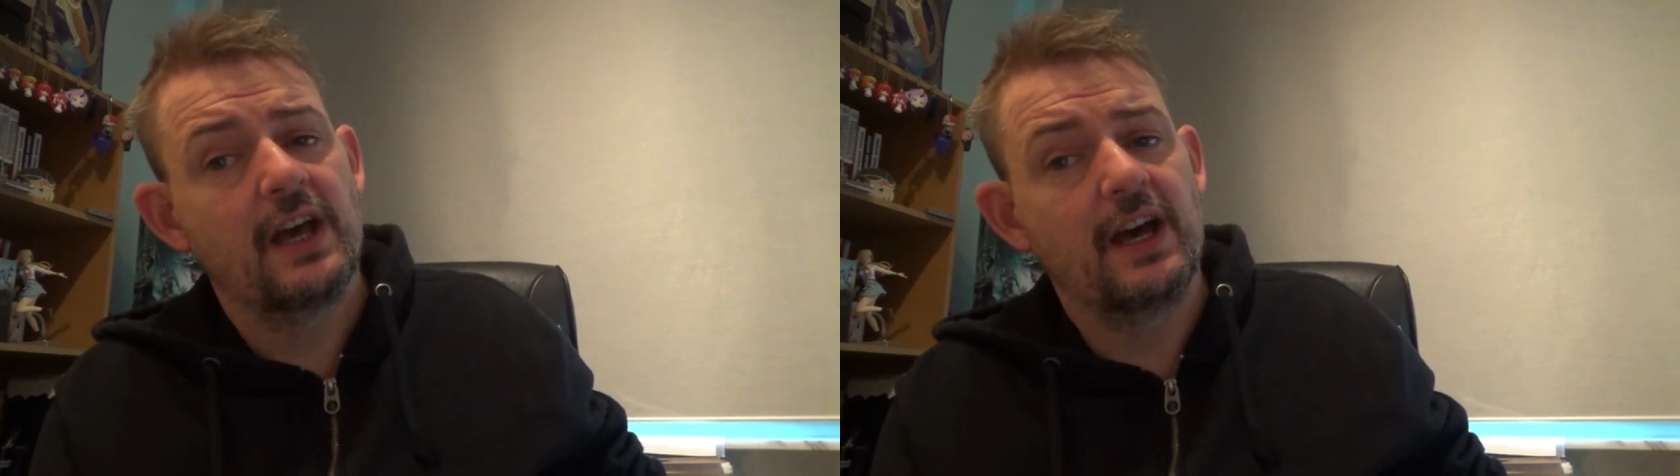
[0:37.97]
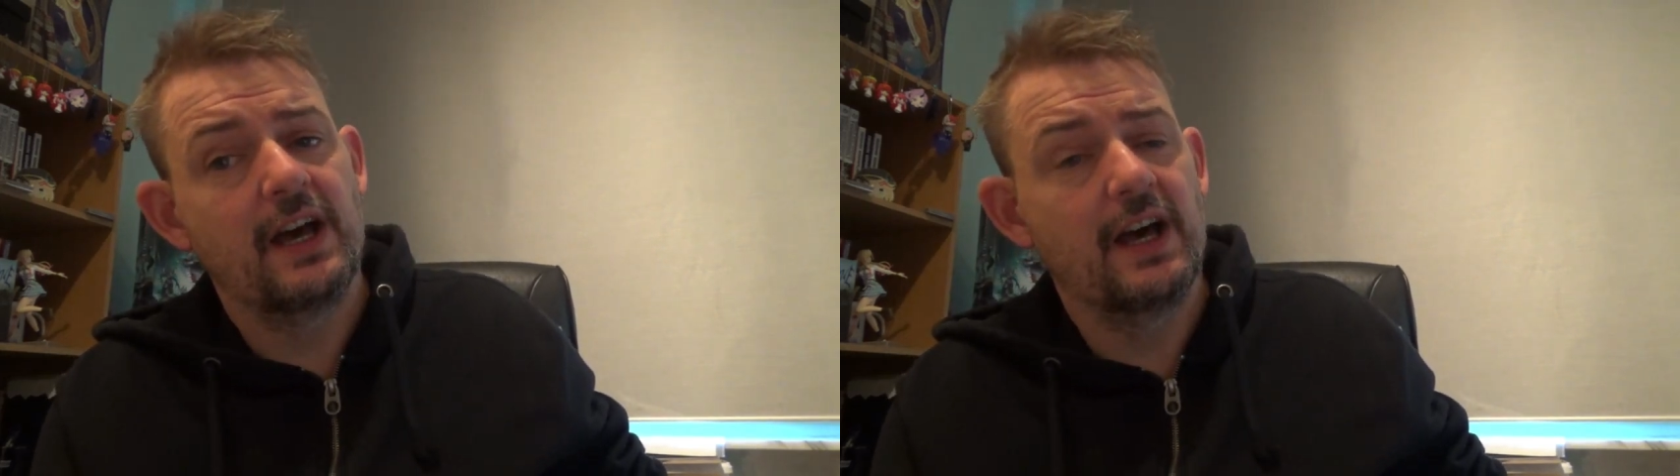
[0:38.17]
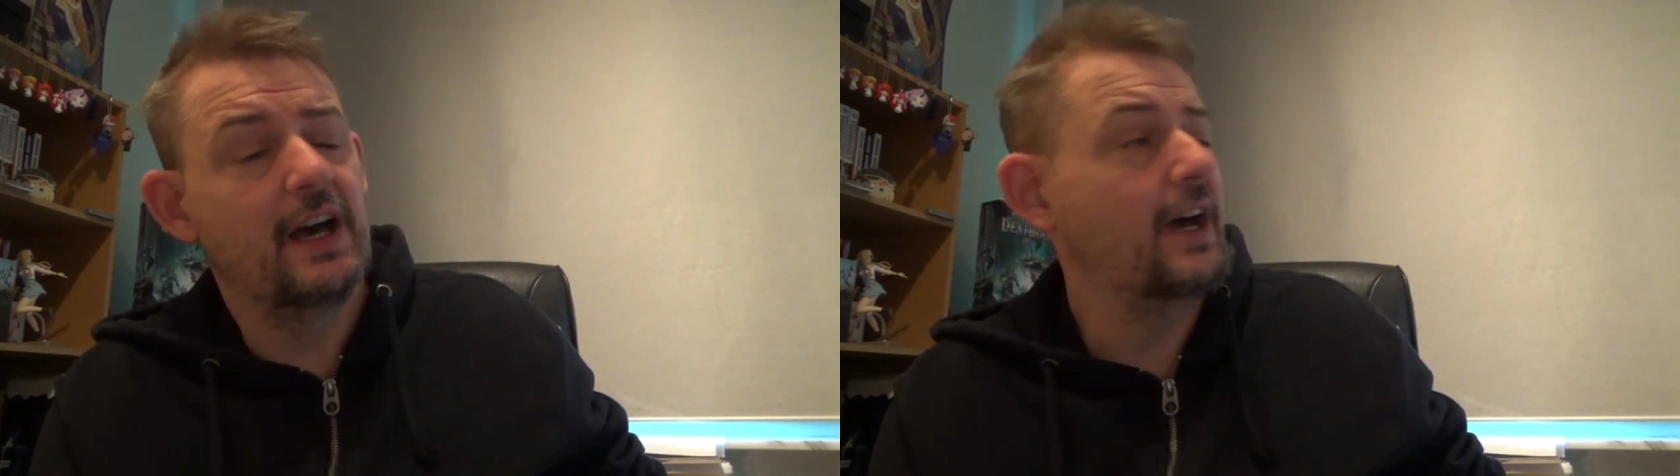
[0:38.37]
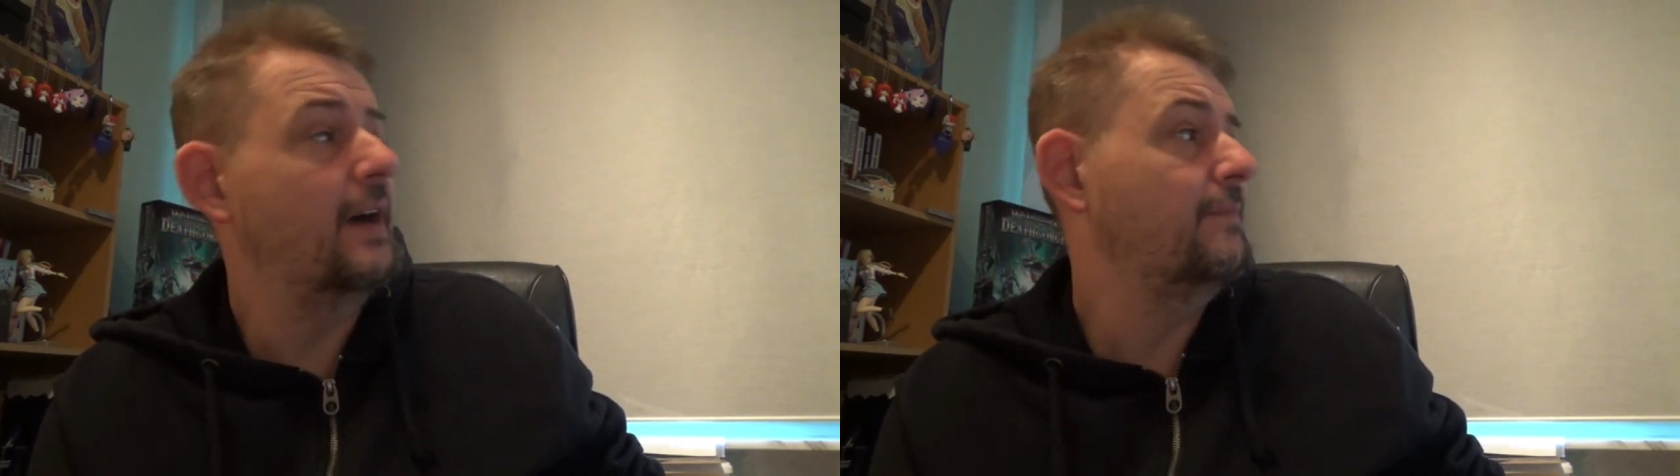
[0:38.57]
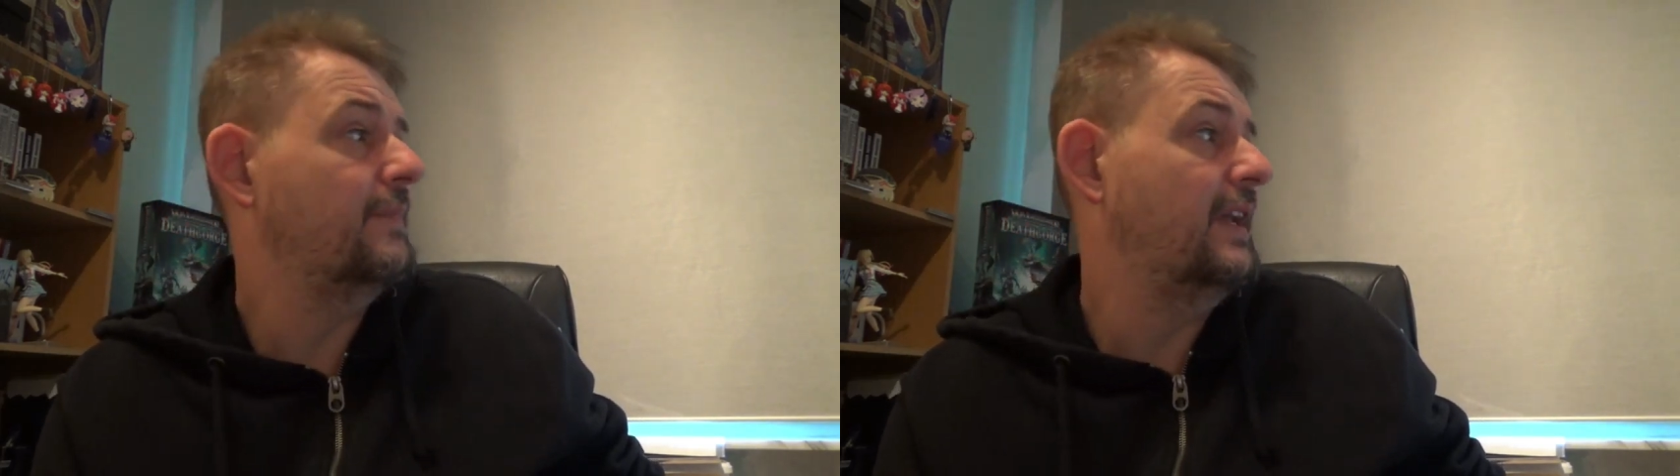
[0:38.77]

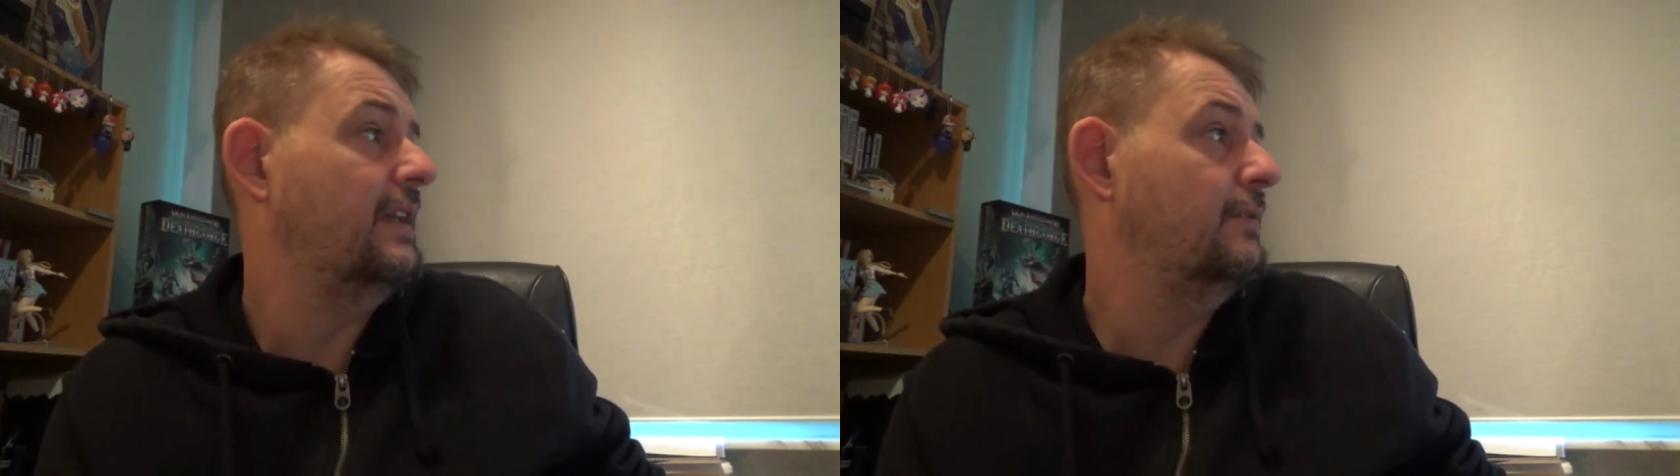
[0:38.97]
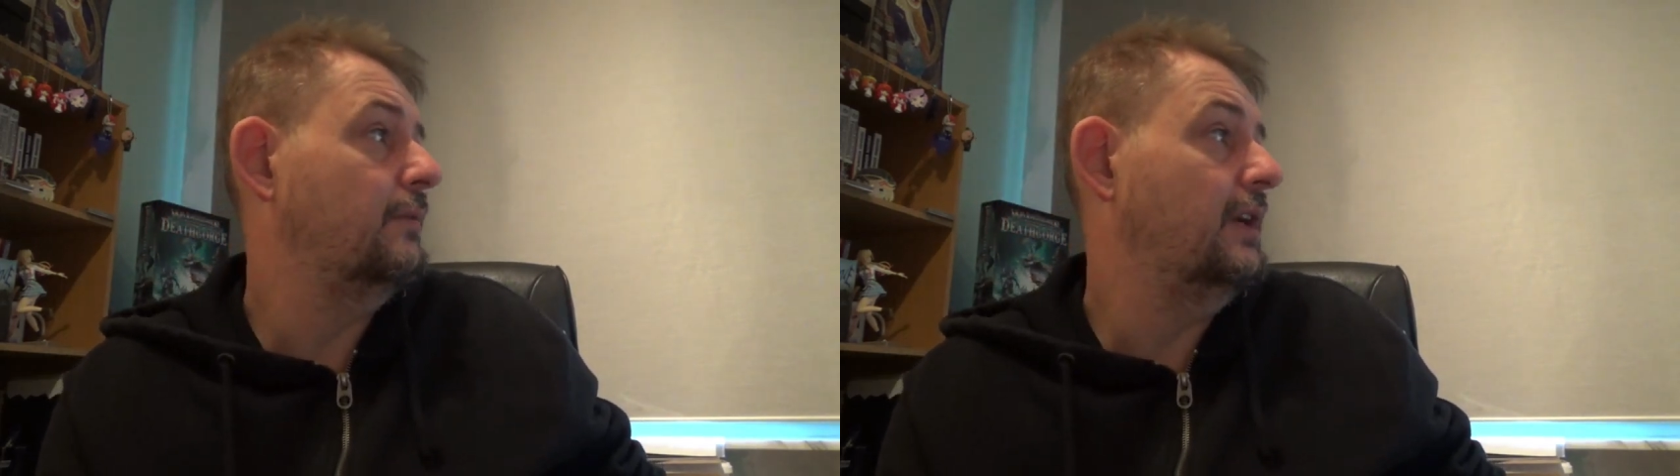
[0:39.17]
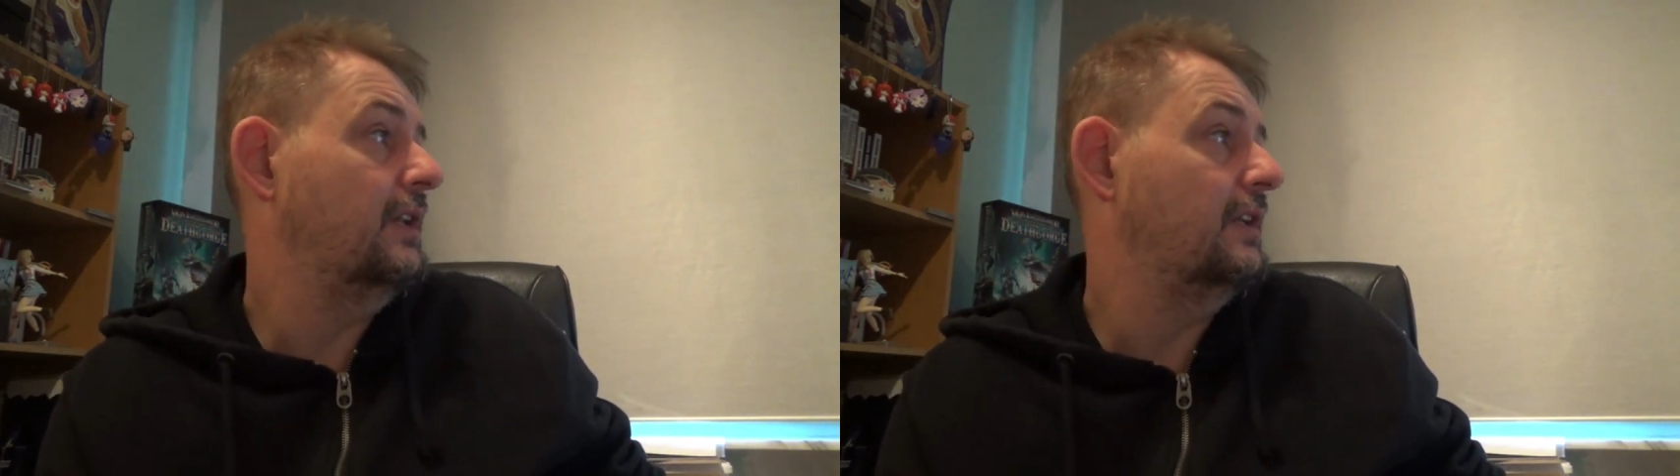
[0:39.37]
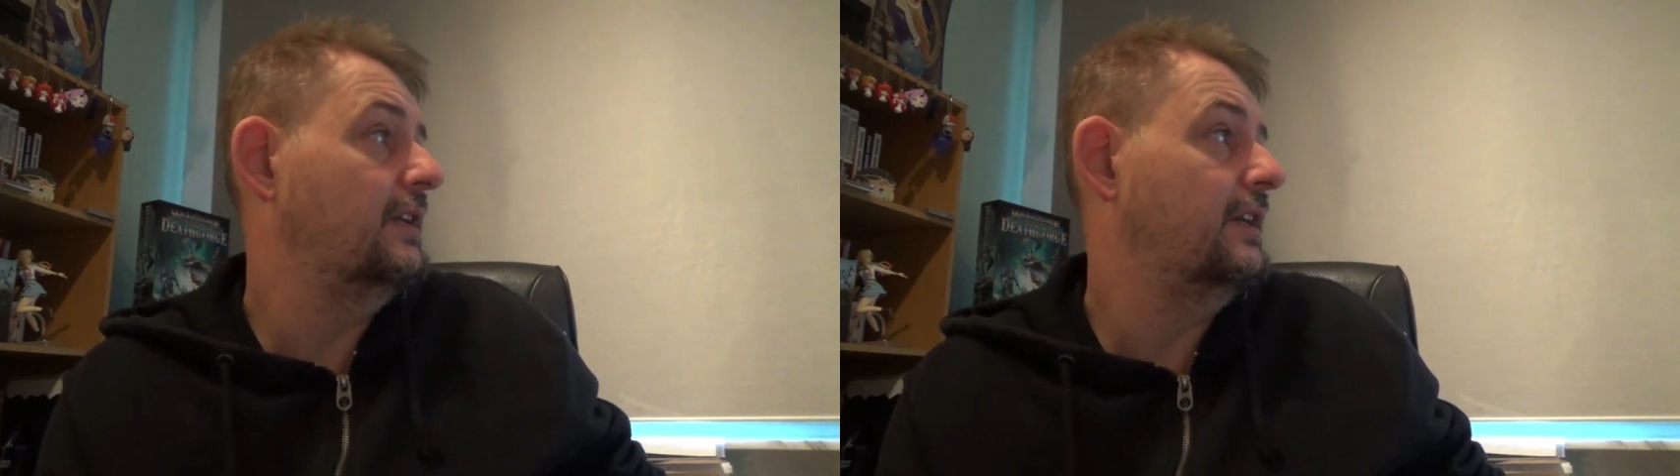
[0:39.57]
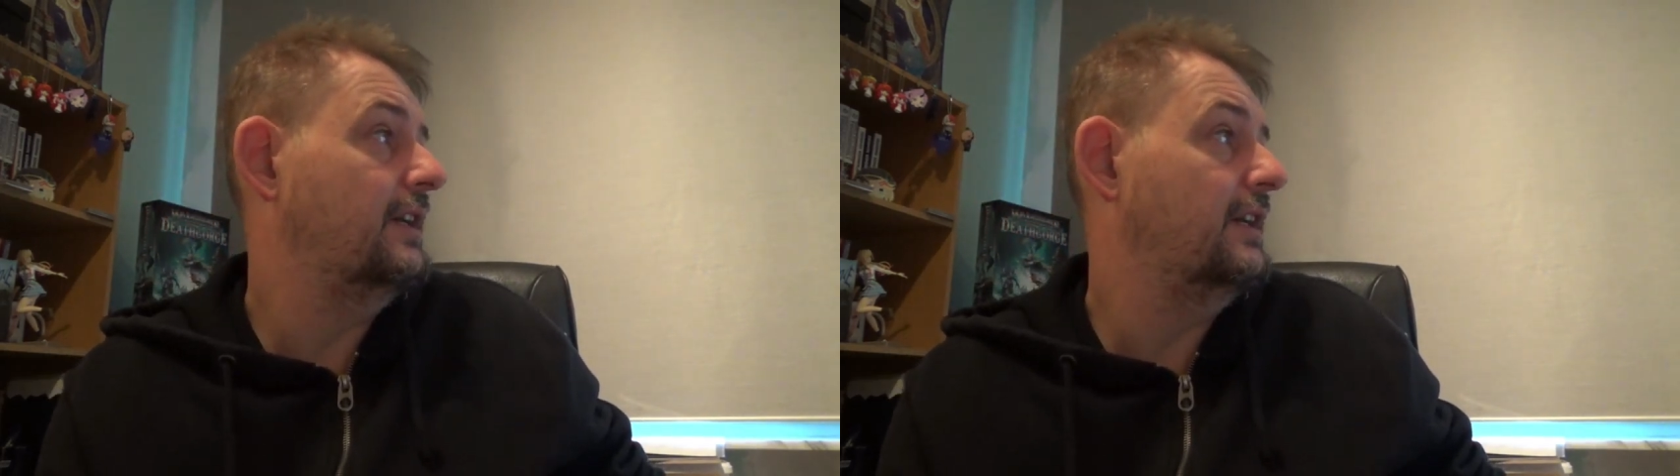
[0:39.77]
um, and well,
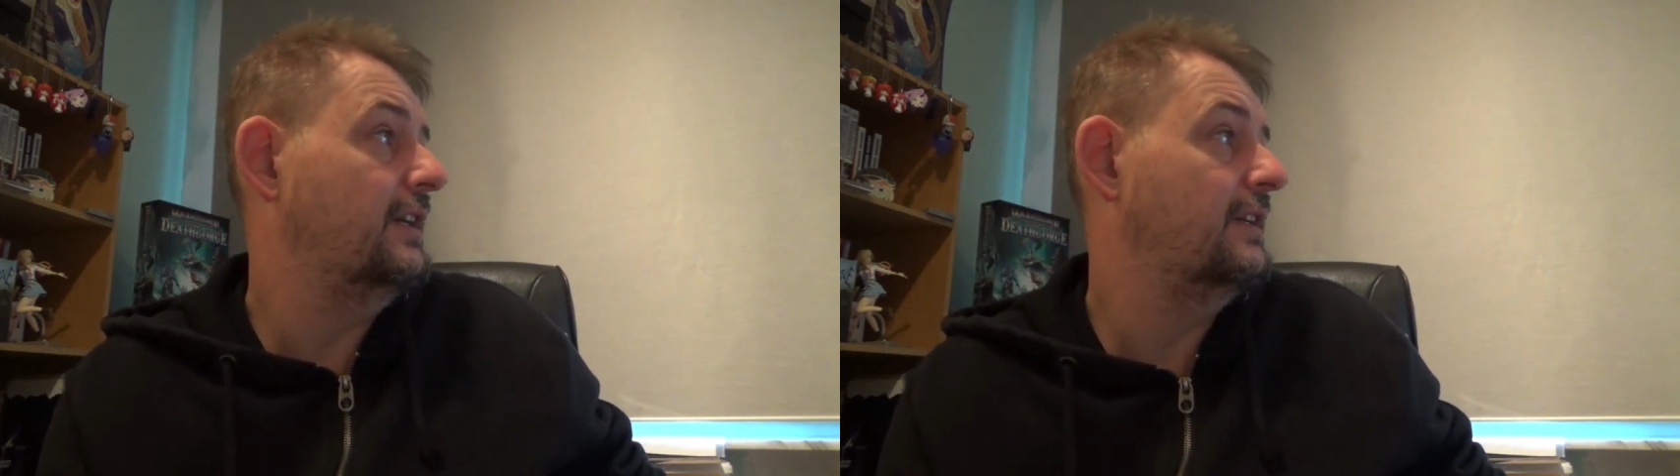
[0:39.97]
uh,